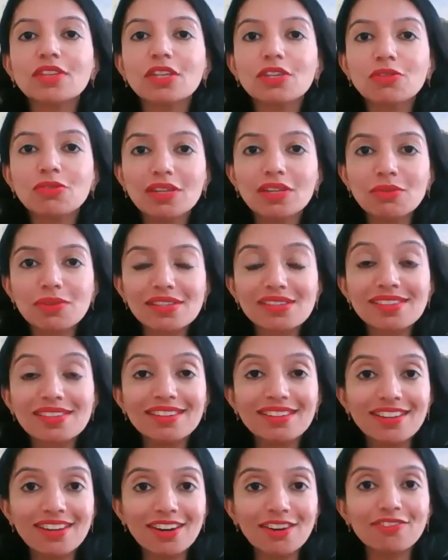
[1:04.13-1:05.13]
the universe
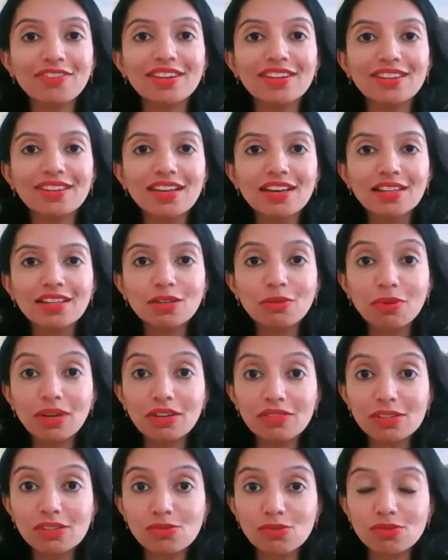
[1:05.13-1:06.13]
that govern the
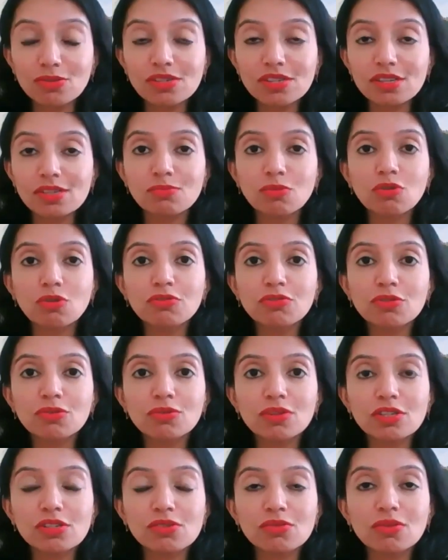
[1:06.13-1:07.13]
way resources move
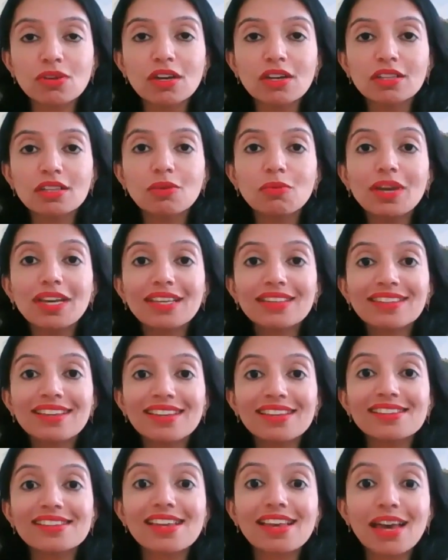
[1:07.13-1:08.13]
towards you, the way
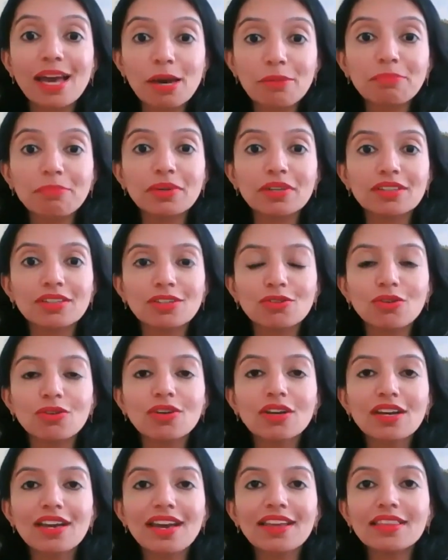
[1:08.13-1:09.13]
things happen,
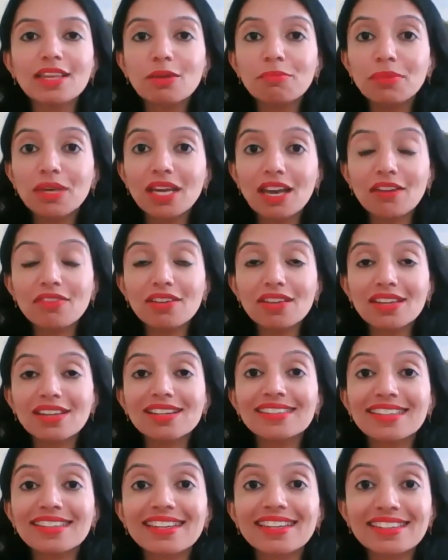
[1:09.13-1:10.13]
and there are
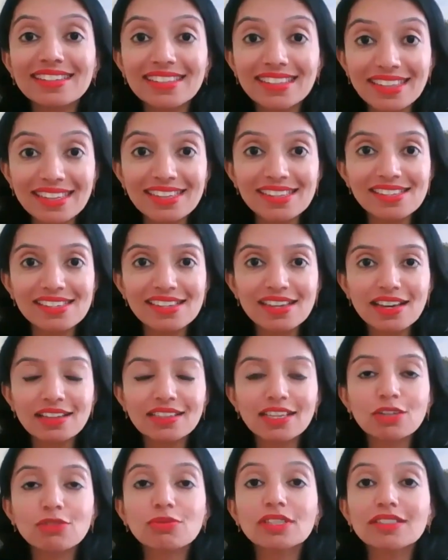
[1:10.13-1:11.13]
behavioral techniques
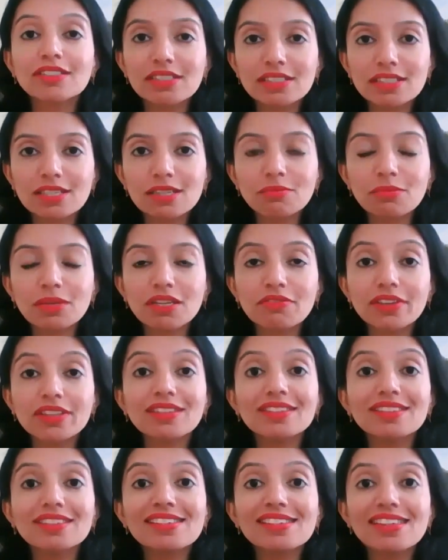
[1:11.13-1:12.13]
that will determine
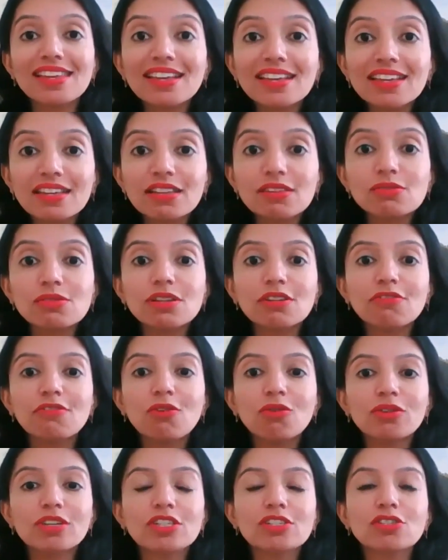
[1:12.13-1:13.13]
whether this increase will
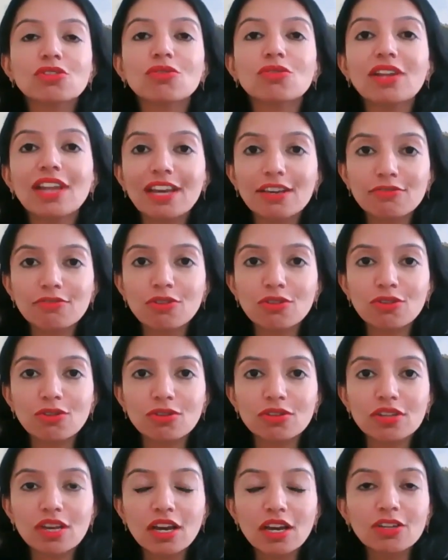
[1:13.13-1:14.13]
flow into your life or
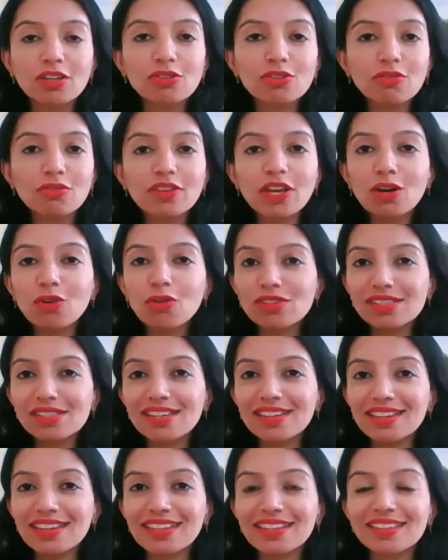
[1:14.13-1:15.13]
not. We are
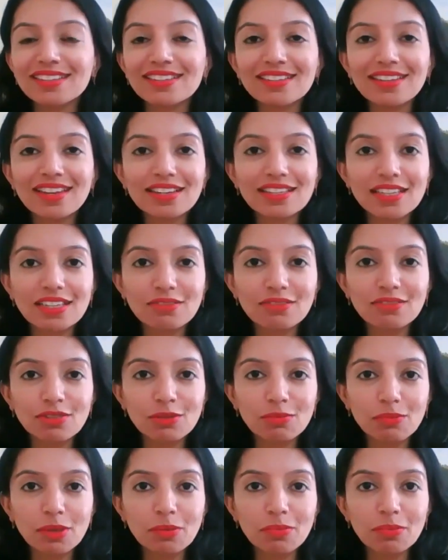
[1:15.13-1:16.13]
constantly interacting
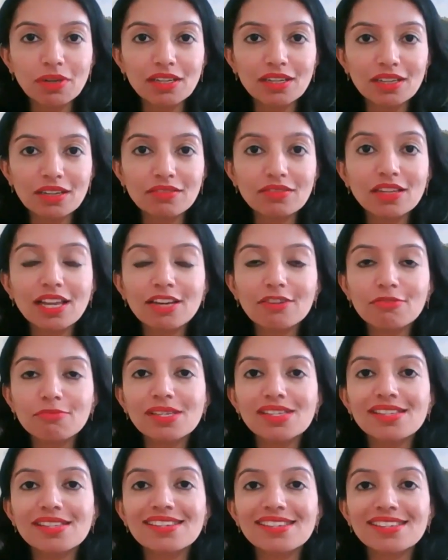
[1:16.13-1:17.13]
with people in our life,
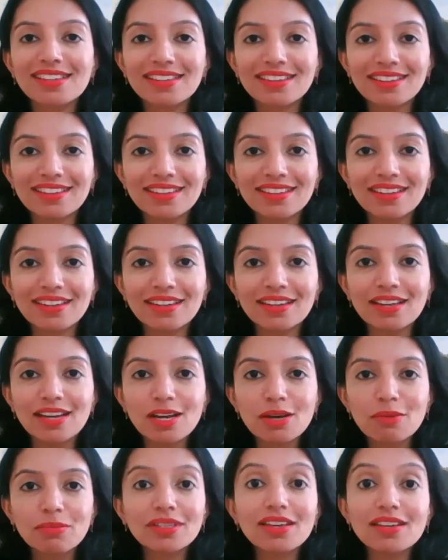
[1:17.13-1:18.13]
business, and career.
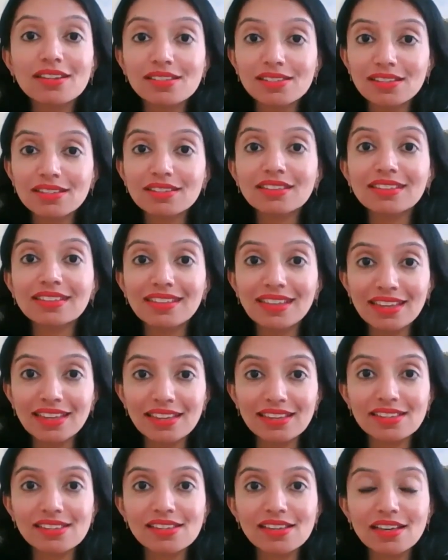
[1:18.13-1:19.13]
But there are certain
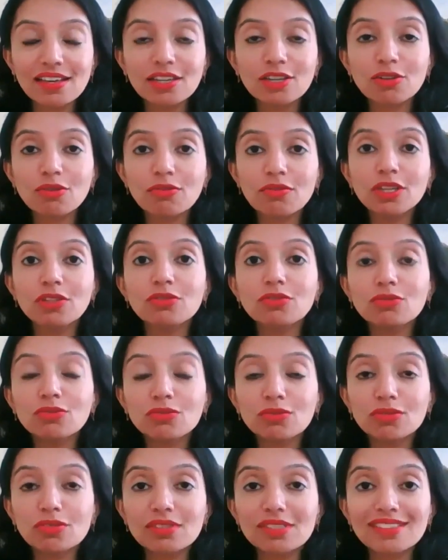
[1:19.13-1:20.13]
things, when you
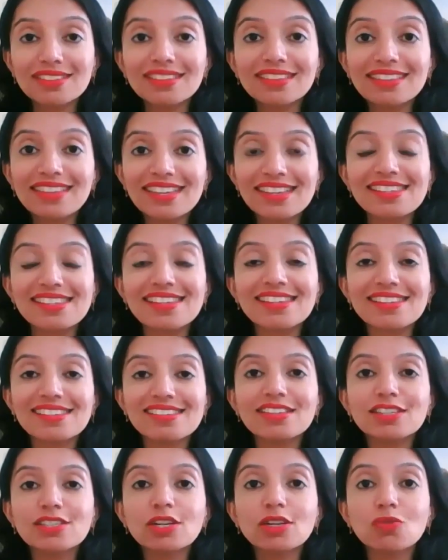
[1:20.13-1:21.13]
do certain things in a
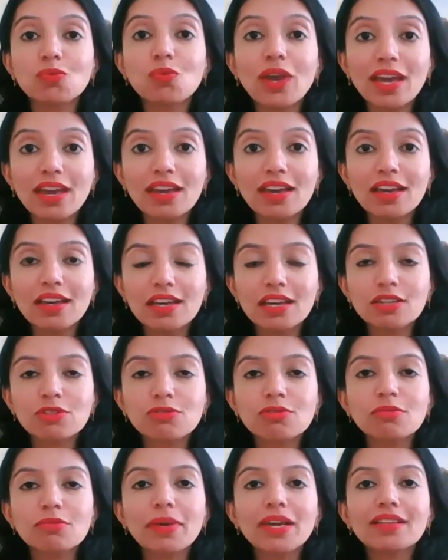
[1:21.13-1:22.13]
certain way,
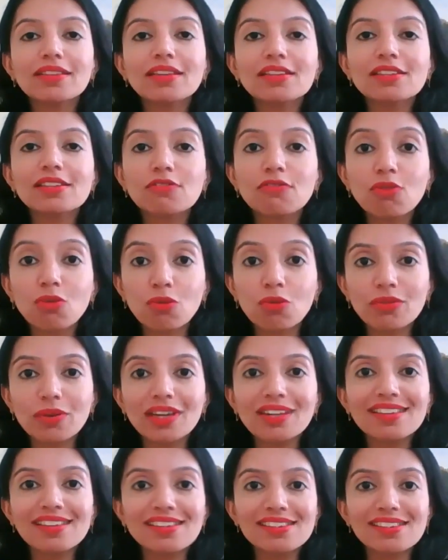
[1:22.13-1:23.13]
it will make things flow
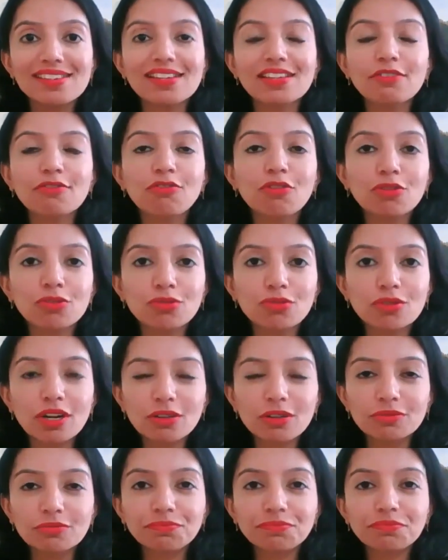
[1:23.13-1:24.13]
very easily for you.
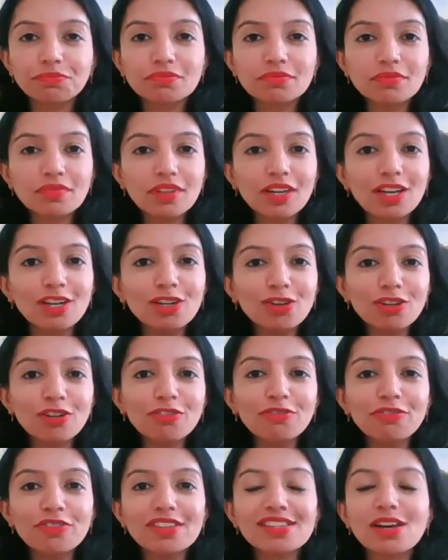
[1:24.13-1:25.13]
Now, a lot
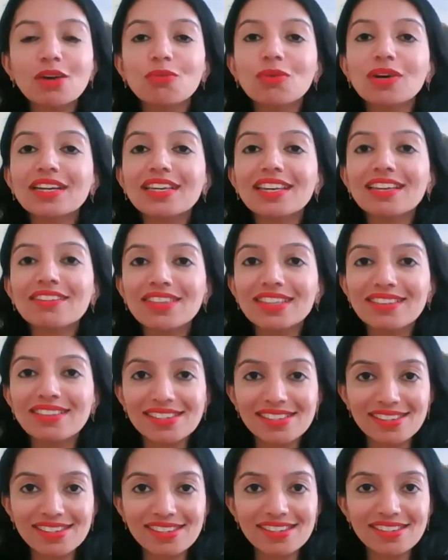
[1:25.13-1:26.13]
of us are working with
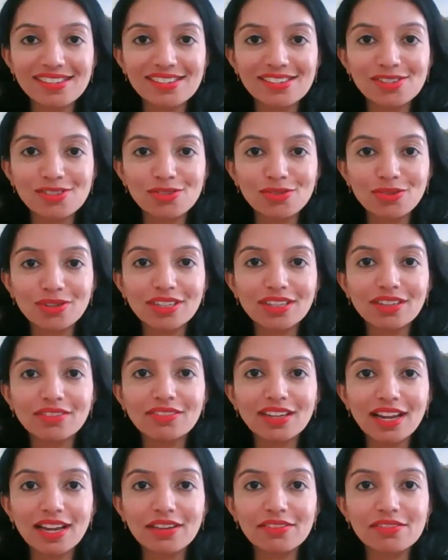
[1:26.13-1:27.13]
resistance, in
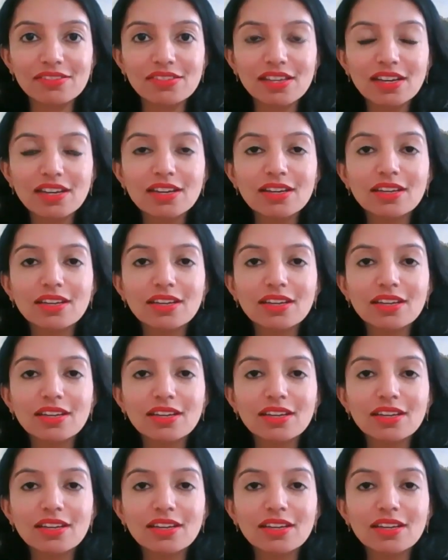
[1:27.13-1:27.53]
our lives.